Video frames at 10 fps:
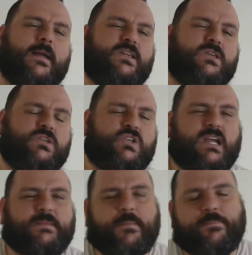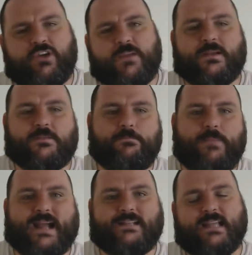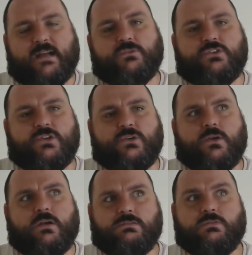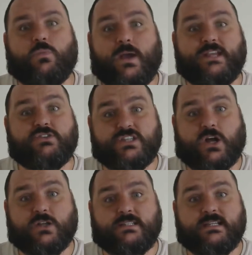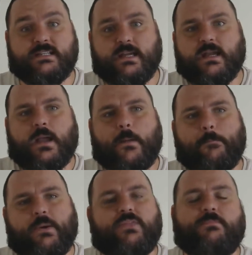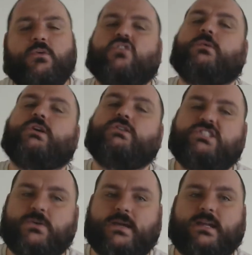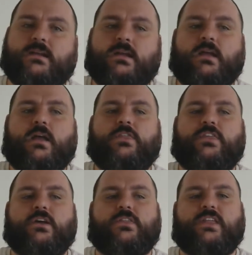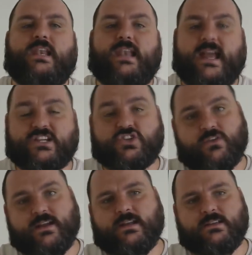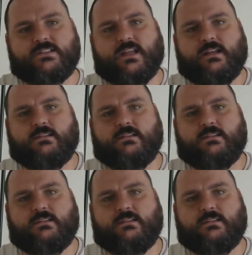you're going to be pretty much back down to where you started. But the more and more you do it, the less shrinkage that,